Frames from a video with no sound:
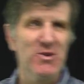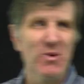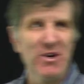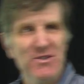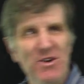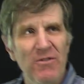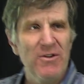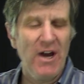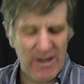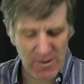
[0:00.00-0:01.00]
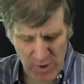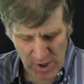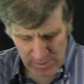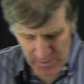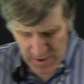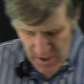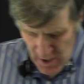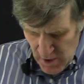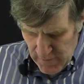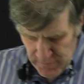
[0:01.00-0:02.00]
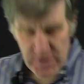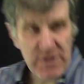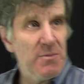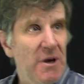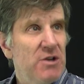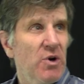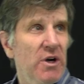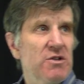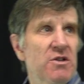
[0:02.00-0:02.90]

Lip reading: So we're going to solve the eigenproblem for this matrix.